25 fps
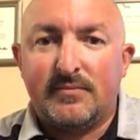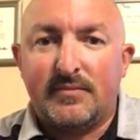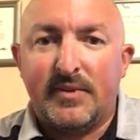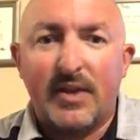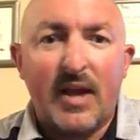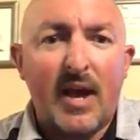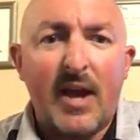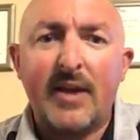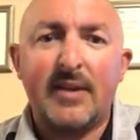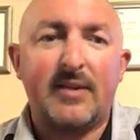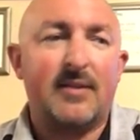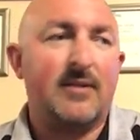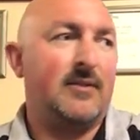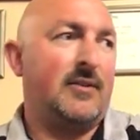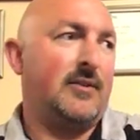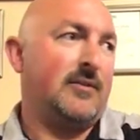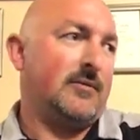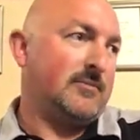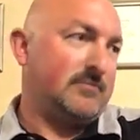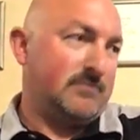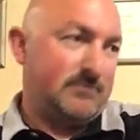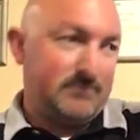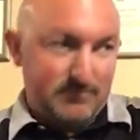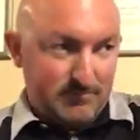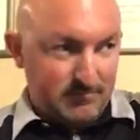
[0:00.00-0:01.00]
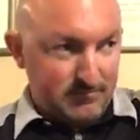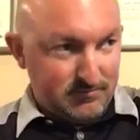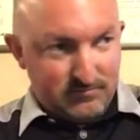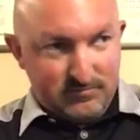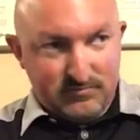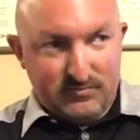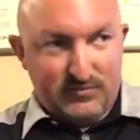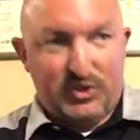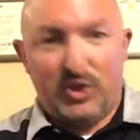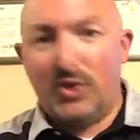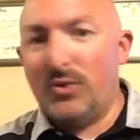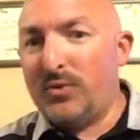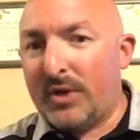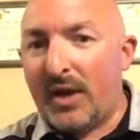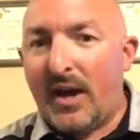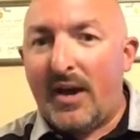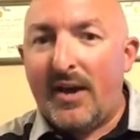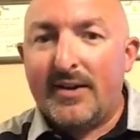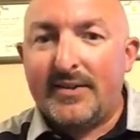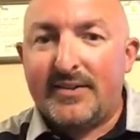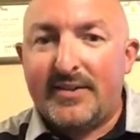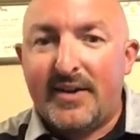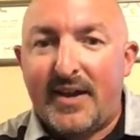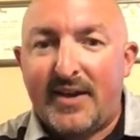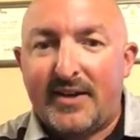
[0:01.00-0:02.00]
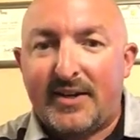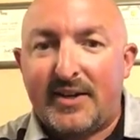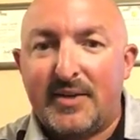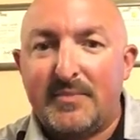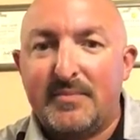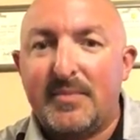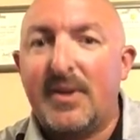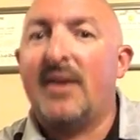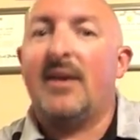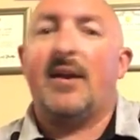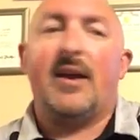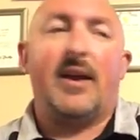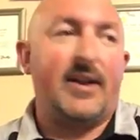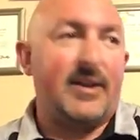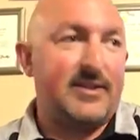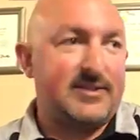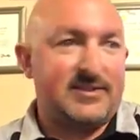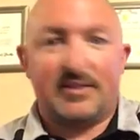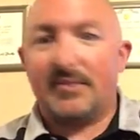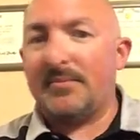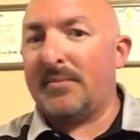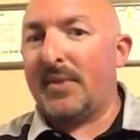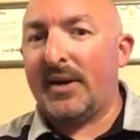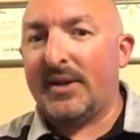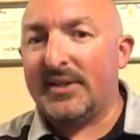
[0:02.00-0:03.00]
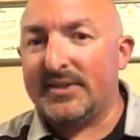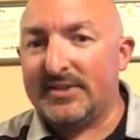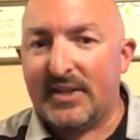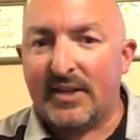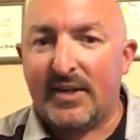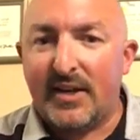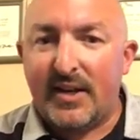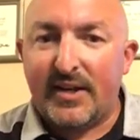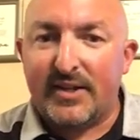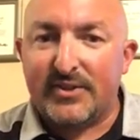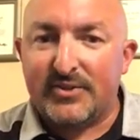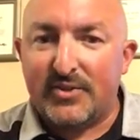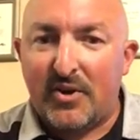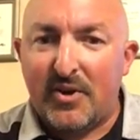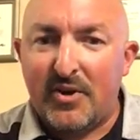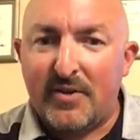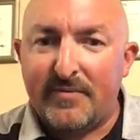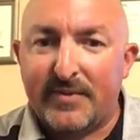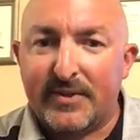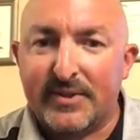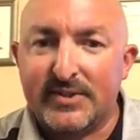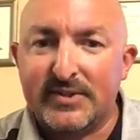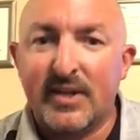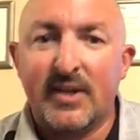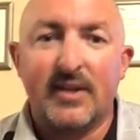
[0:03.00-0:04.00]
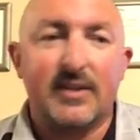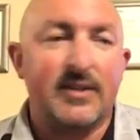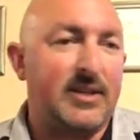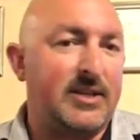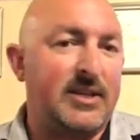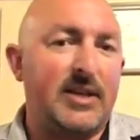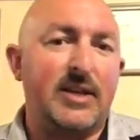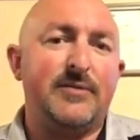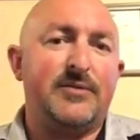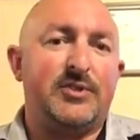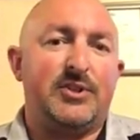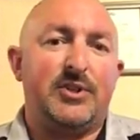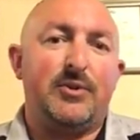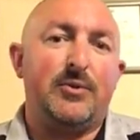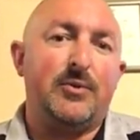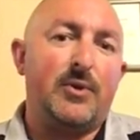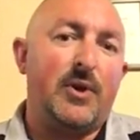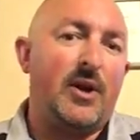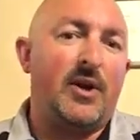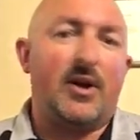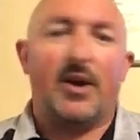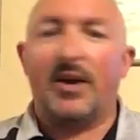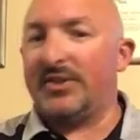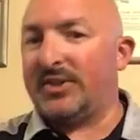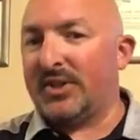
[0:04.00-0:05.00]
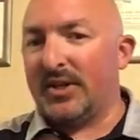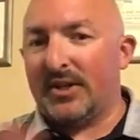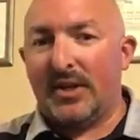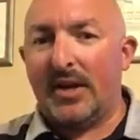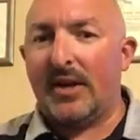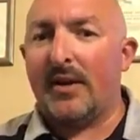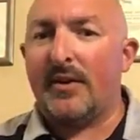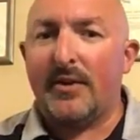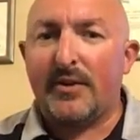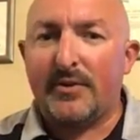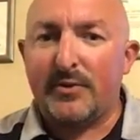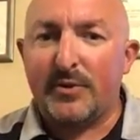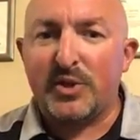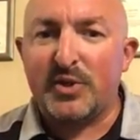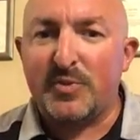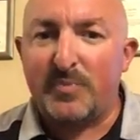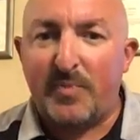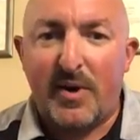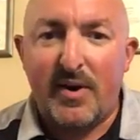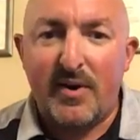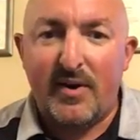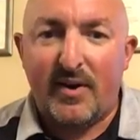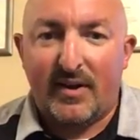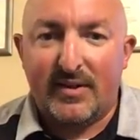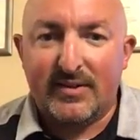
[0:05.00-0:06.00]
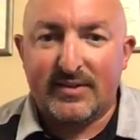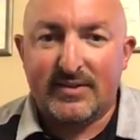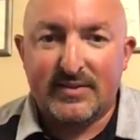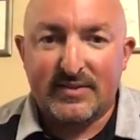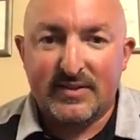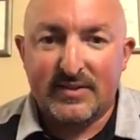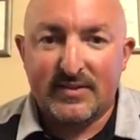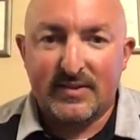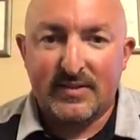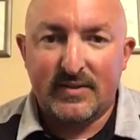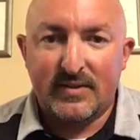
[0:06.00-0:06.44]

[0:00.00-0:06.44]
Not you contact him and it's somebody sitting in his office that gives you a generic response.